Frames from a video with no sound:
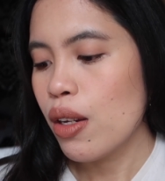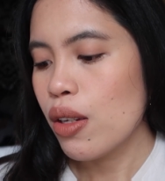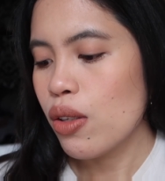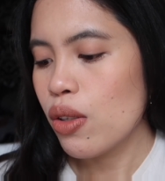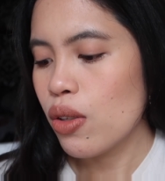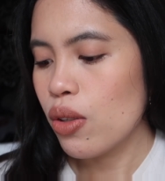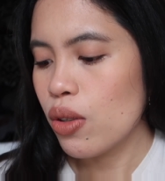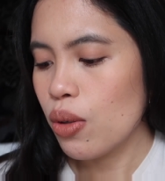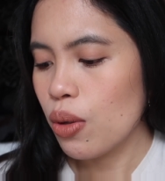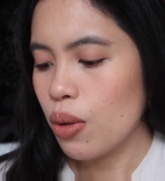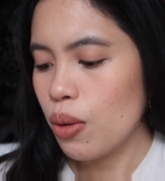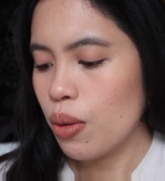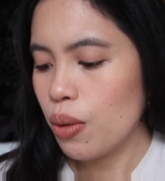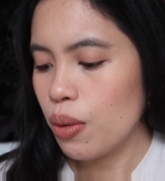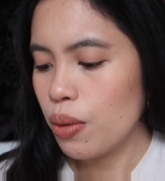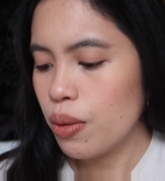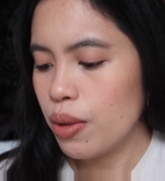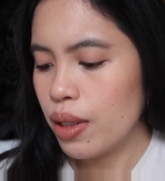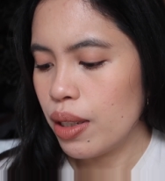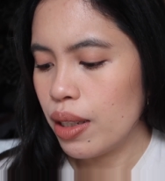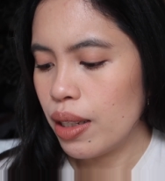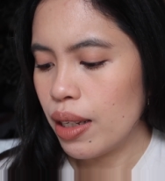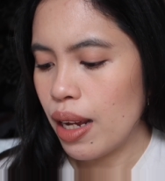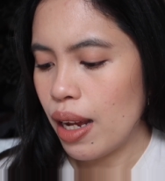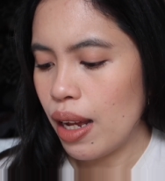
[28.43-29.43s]
So
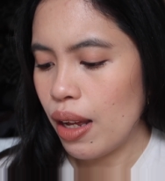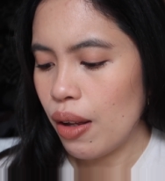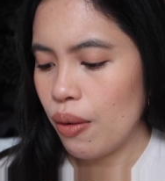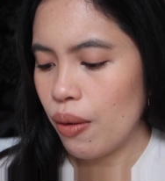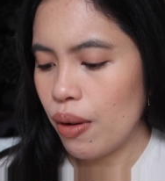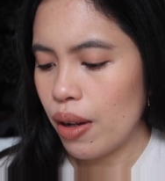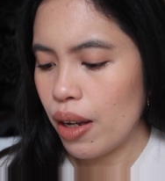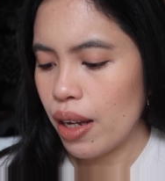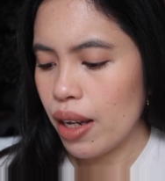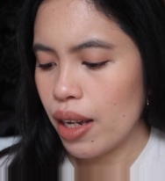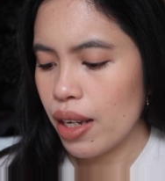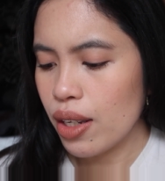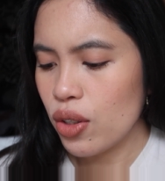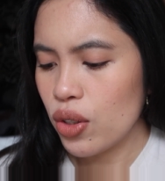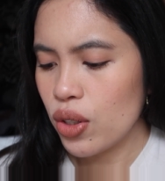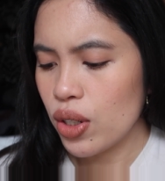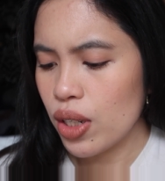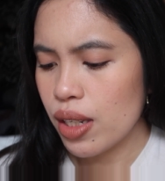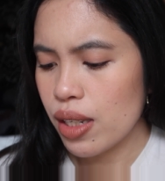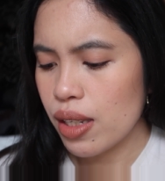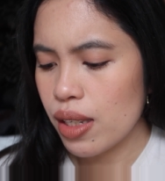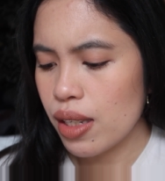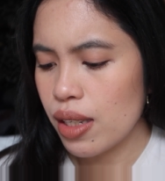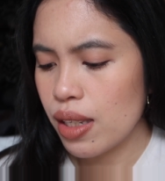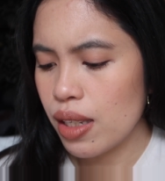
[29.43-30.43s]
now I
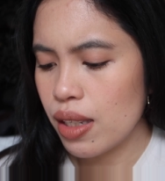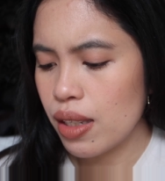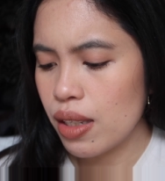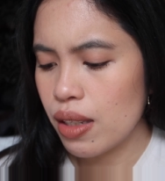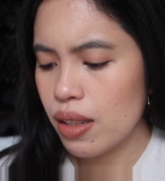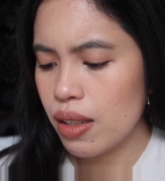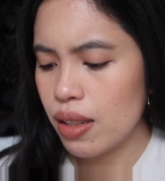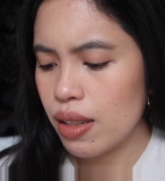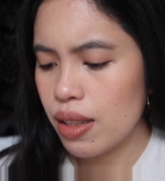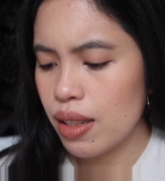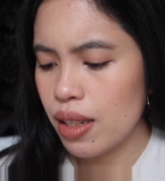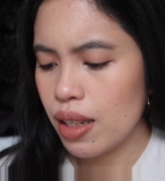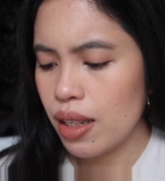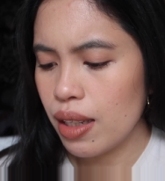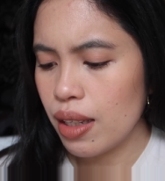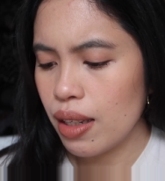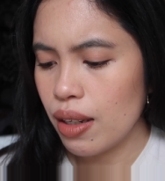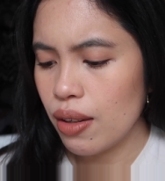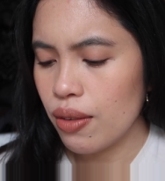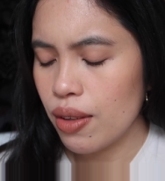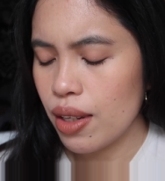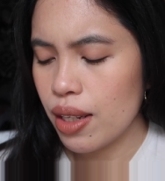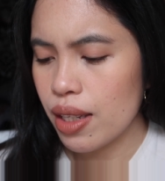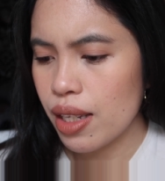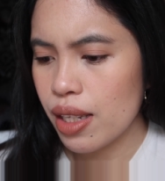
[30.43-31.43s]
just see
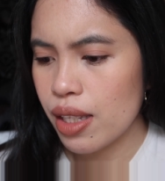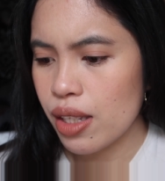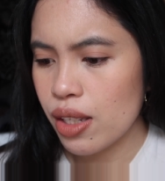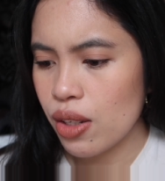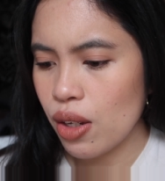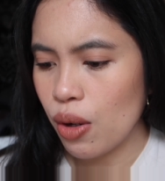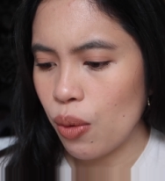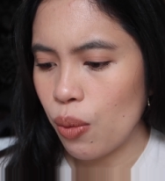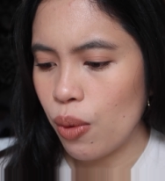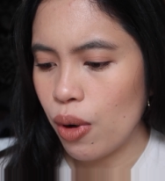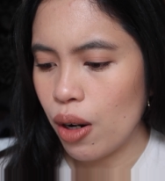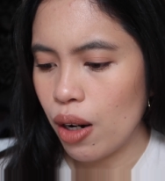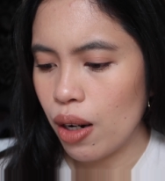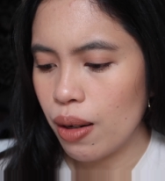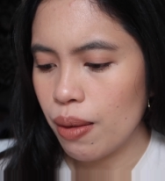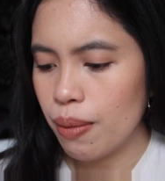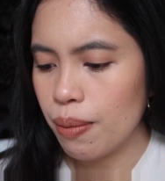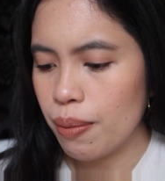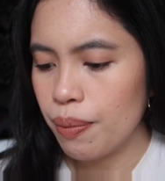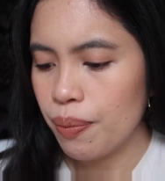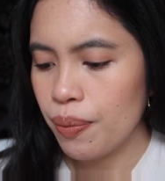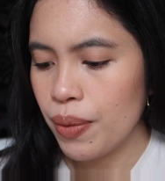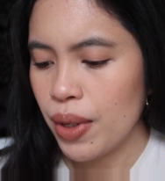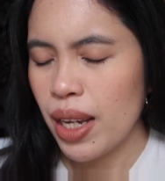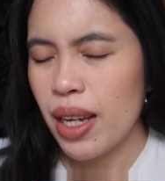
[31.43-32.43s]
now that it's a
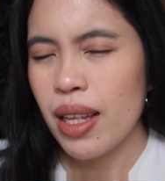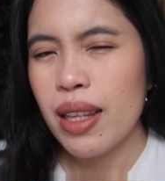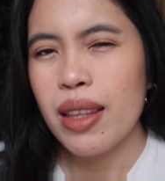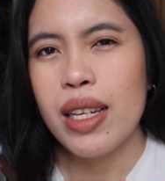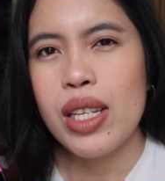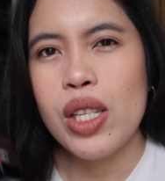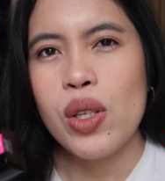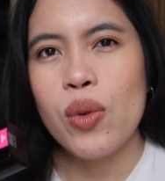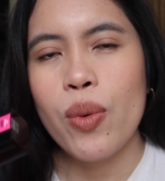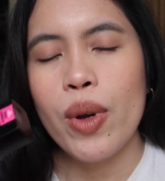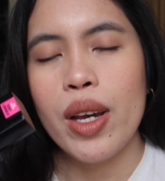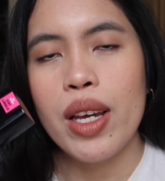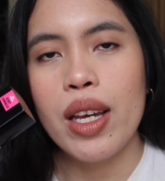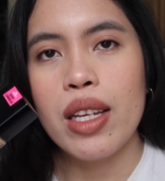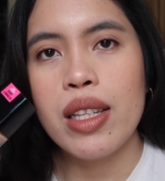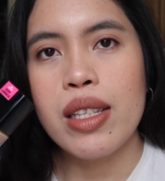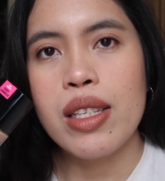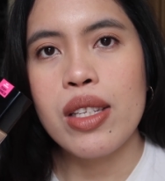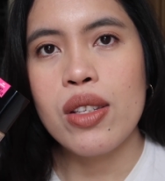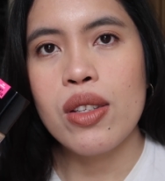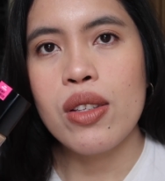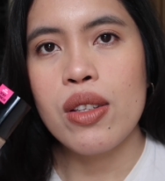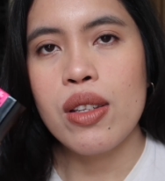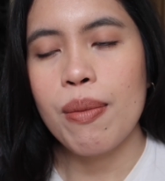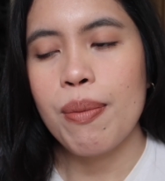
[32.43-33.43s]
warm, that's why
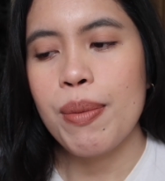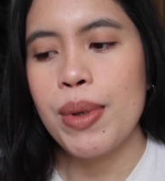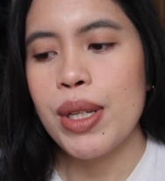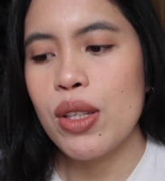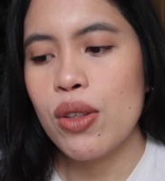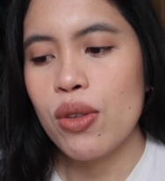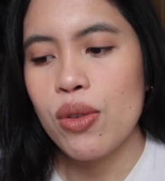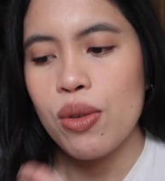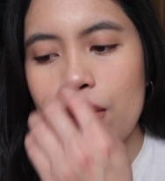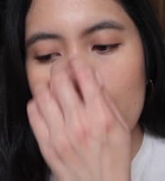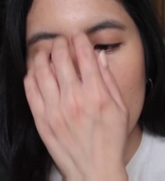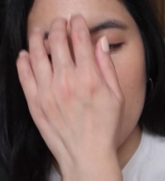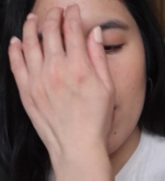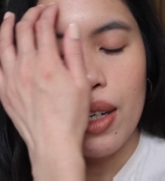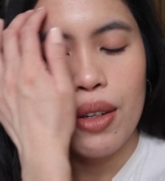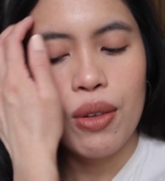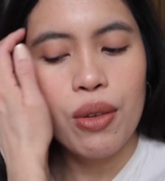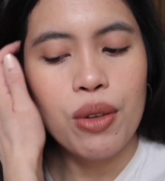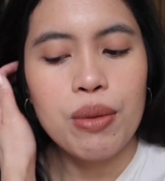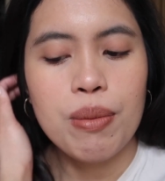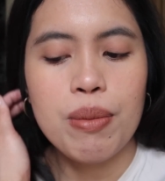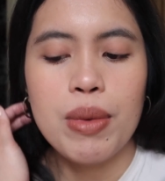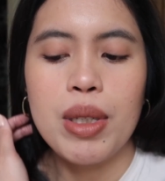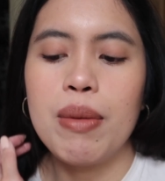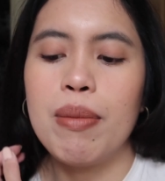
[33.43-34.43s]
it's a bit too
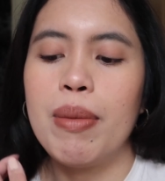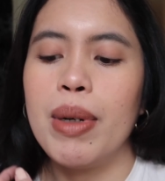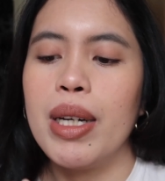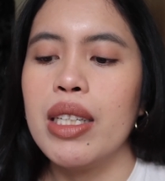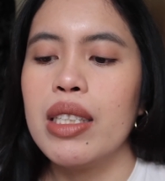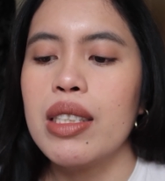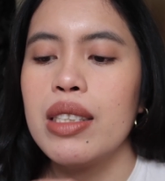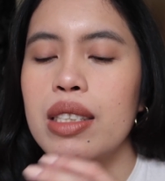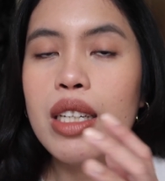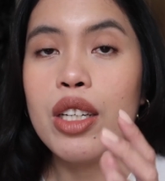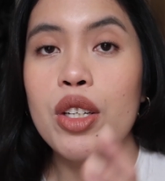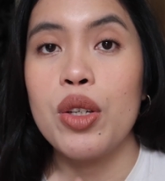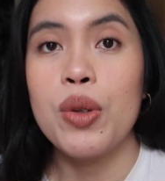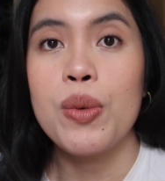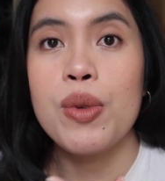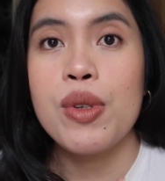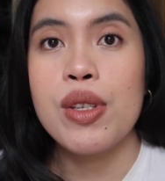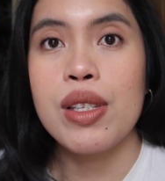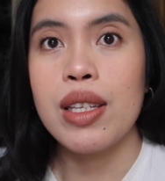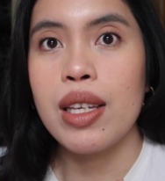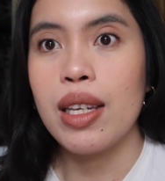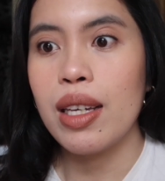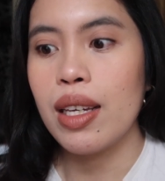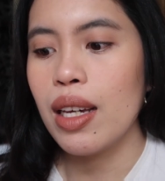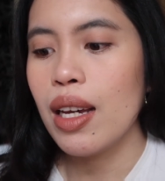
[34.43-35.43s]
yellow on me, but yeah, you'll
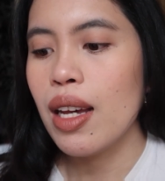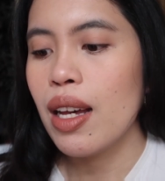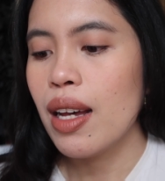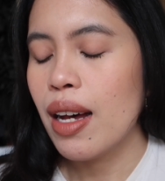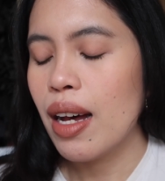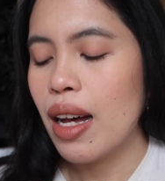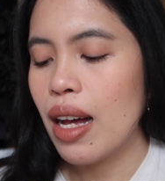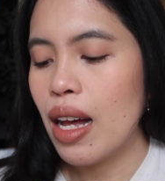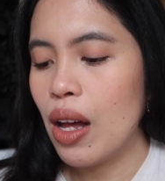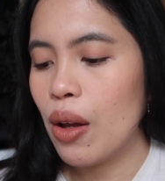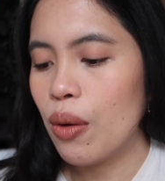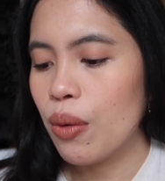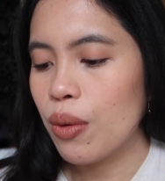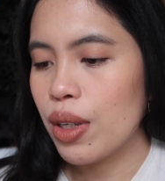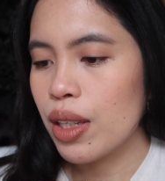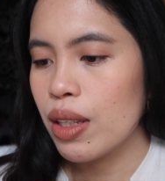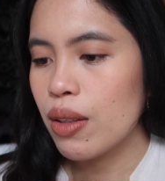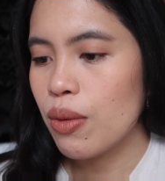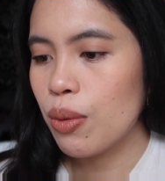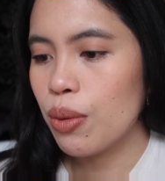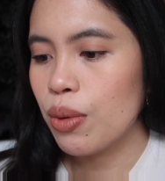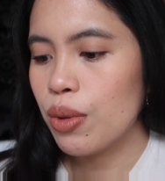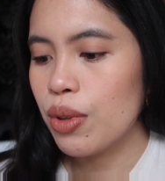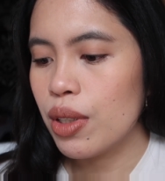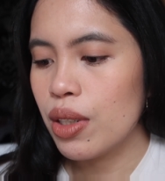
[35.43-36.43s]
see how
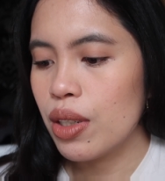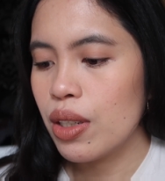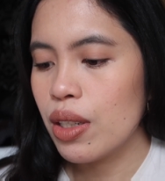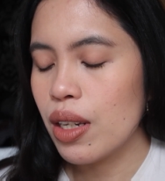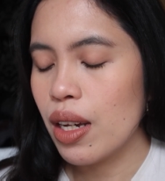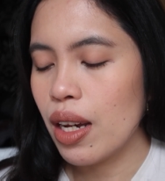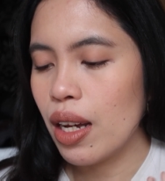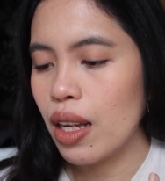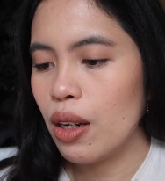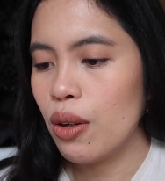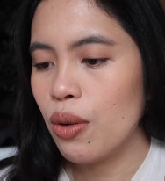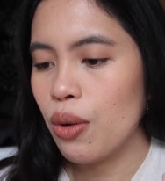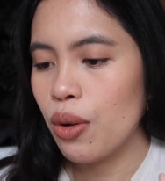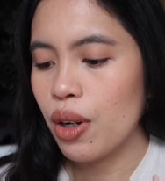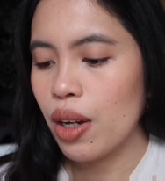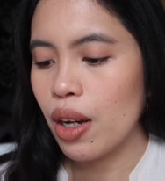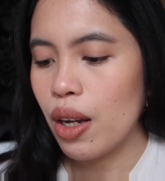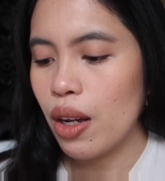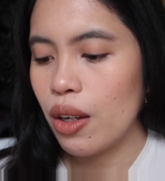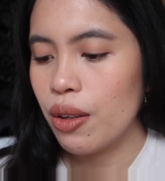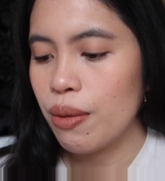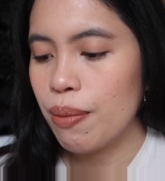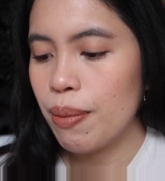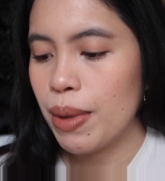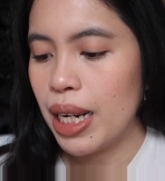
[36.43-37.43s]
it would look
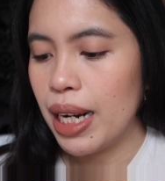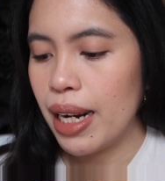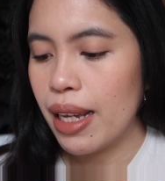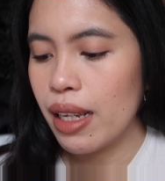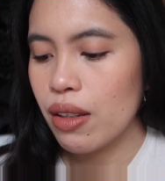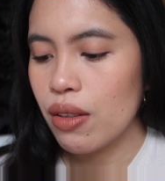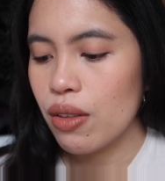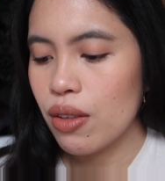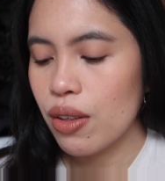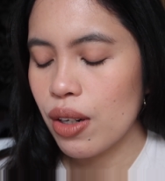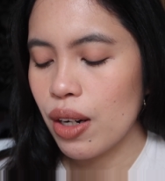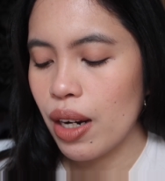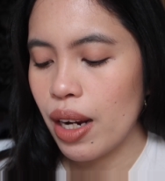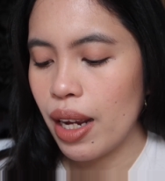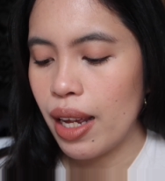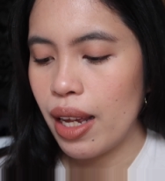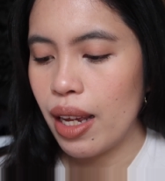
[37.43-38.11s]
on me later.